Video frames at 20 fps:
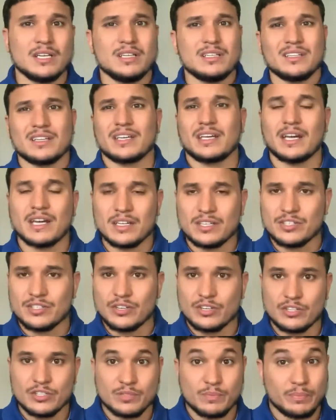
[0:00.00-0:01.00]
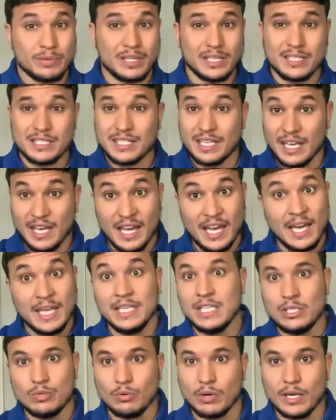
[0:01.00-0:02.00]
the cashier's place
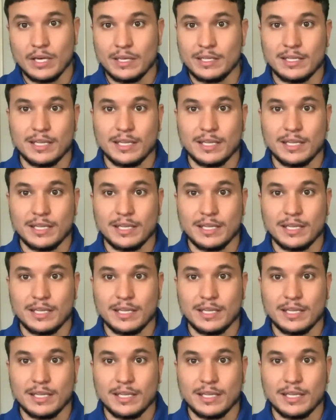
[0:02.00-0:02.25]
anyway.